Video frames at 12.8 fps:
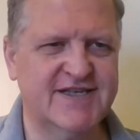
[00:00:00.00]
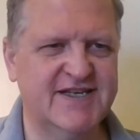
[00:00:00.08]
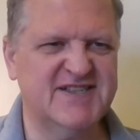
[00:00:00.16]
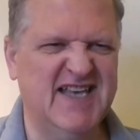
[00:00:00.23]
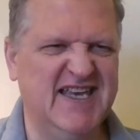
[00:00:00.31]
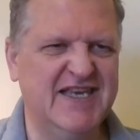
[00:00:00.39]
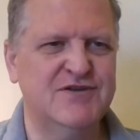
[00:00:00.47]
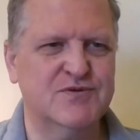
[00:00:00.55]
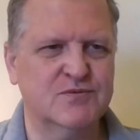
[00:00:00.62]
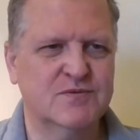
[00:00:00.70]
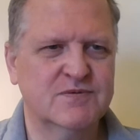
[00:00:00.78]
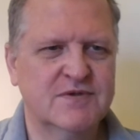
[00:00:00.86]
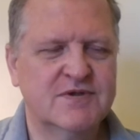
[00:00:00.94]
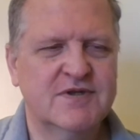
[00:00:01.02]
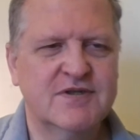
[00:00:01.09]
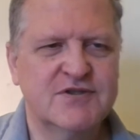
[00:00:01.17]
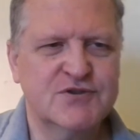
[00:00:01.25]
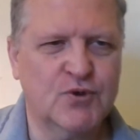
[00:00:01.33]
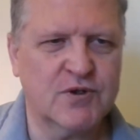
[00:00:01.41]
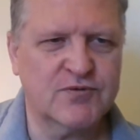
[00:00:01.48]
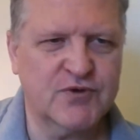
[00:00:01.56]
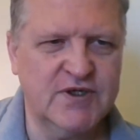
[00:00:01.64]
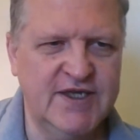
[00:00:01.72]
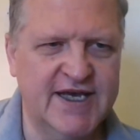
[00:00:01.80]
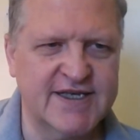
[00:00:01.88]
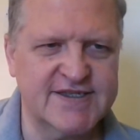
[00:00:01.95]
They say isso, short for
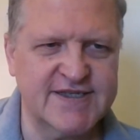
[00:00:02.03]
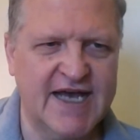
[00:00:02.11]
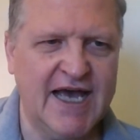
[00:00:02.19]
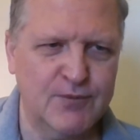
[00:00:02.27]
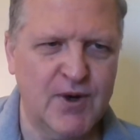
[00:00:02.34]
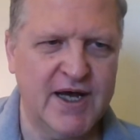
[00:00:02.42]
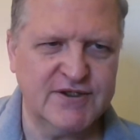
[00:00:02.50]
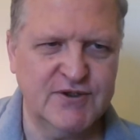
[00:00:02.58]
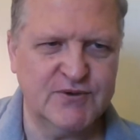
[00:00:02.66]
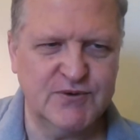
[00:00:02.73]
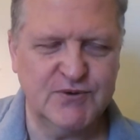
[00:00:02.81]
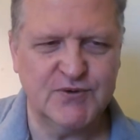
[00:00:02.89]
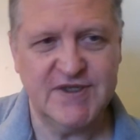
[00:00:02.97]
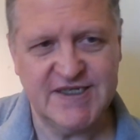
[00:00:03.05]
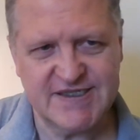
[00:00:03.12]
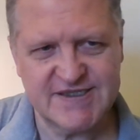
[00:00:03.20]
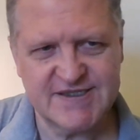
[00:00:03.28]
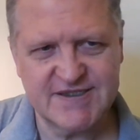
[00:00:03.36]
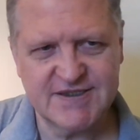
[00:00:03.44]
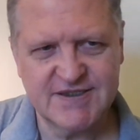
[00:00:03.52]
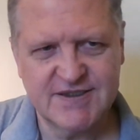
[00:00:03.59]
yes, I want to do this.